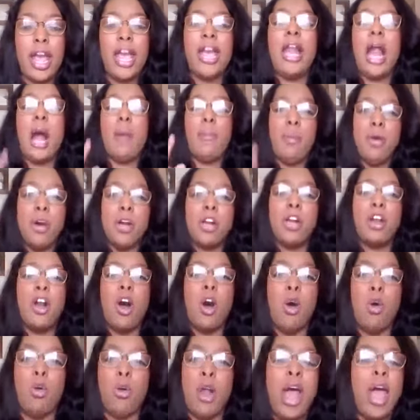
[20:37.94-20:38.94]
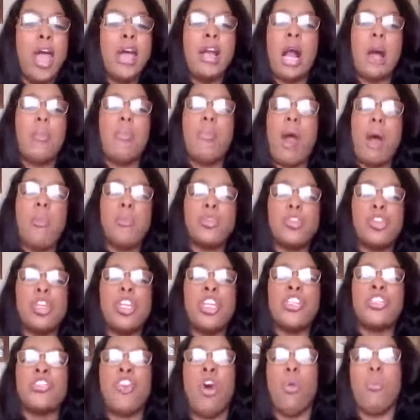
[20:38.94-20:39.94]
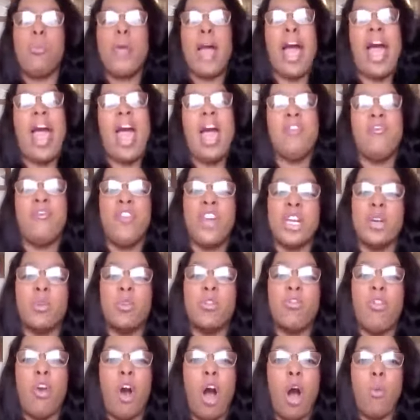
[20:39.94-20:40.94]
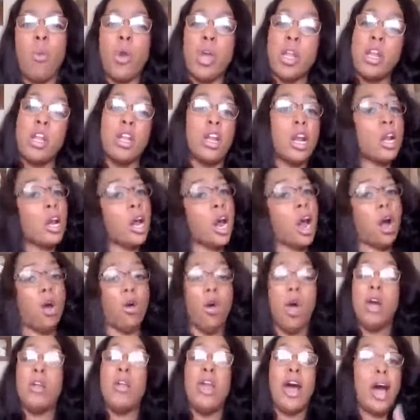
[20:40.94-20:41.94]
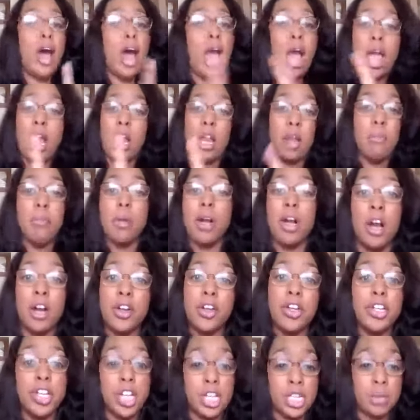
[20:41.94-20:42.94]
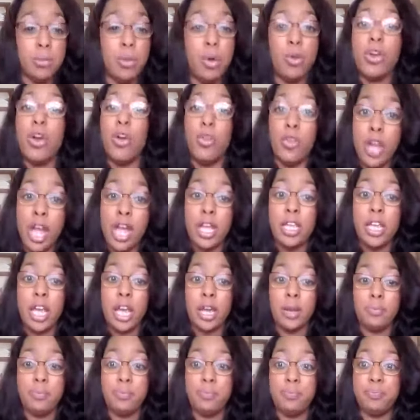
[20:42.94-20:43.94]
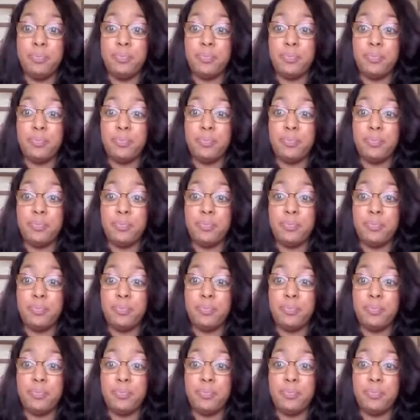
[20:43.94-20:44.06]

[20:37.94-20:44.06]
And I put it on. And I promise you, he showed me I had victory before I went in. And I, oh, that I ain't begun the testimony on that yet.